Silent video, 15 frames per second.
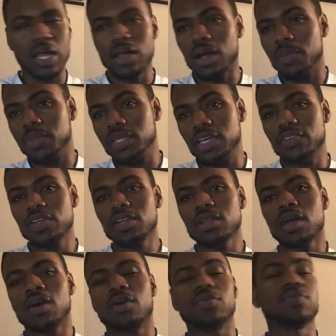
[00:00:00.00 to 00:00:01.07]
I'm going to leave it
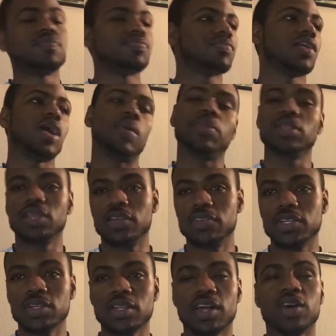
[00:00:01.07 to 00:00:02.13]
alone. I'm going to leave
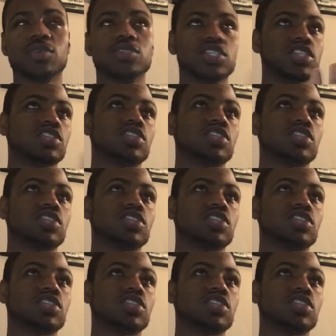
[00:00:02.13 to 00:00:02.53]
it alone.